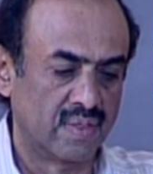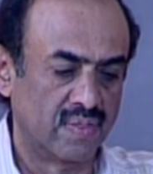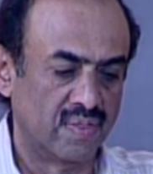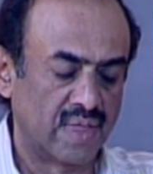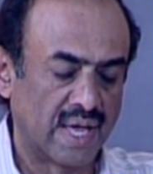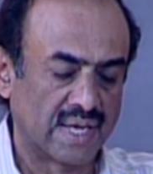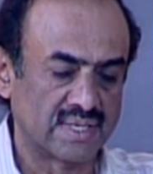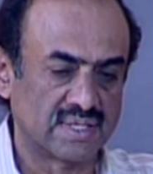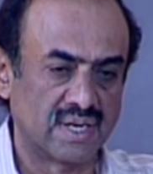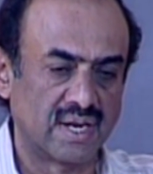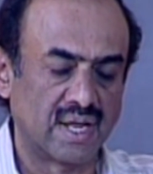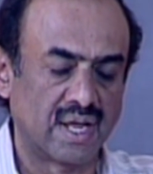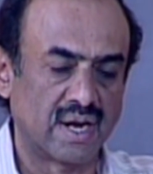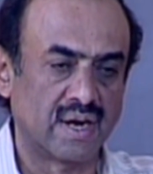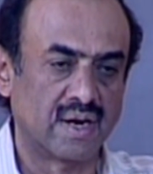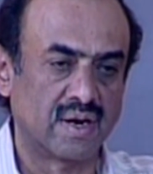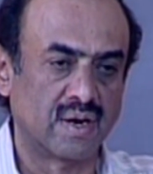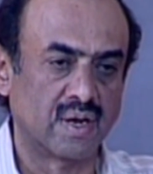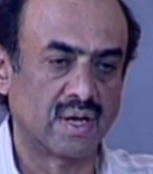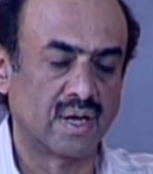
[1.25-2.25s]
Dasari
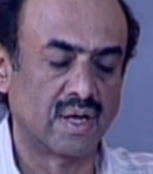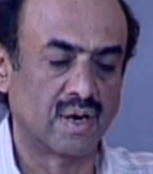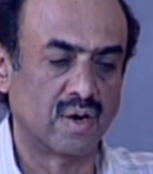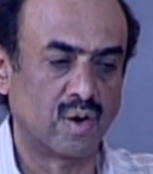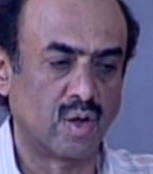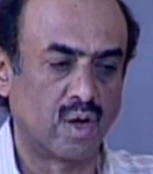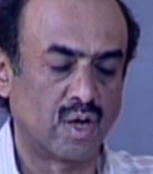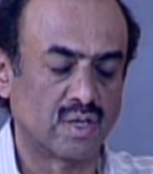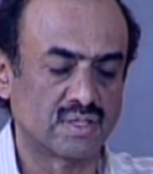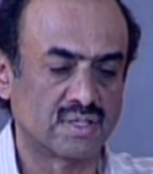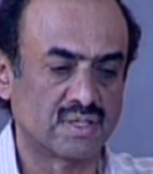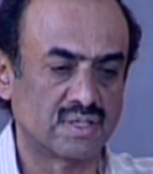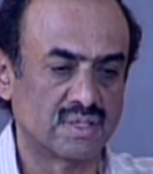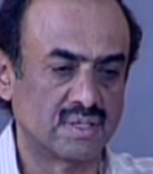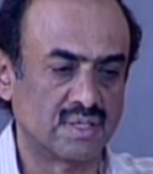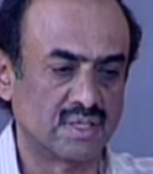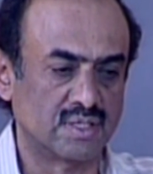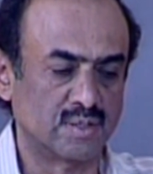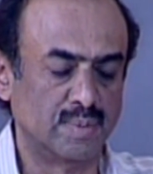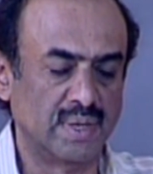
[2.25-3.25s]
Narayana Rao garu loss
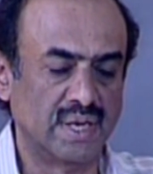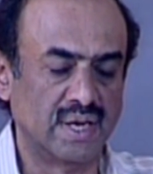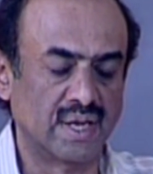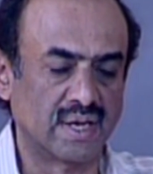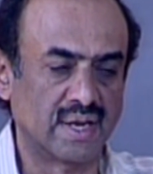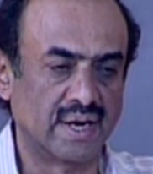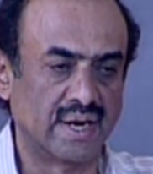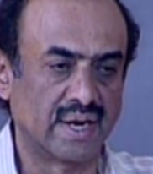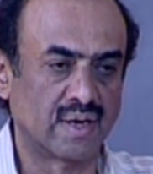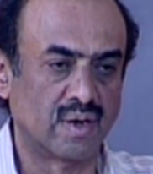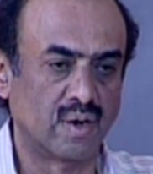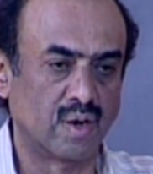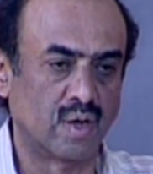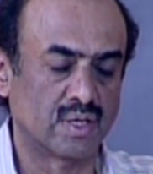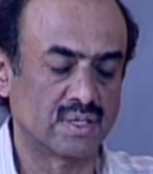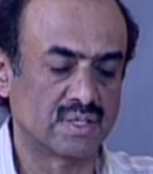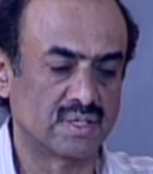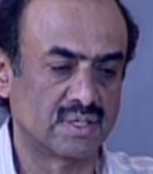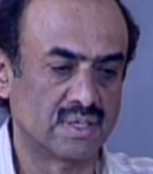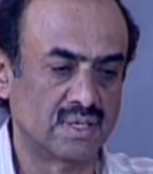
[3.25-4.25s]
has been a great loss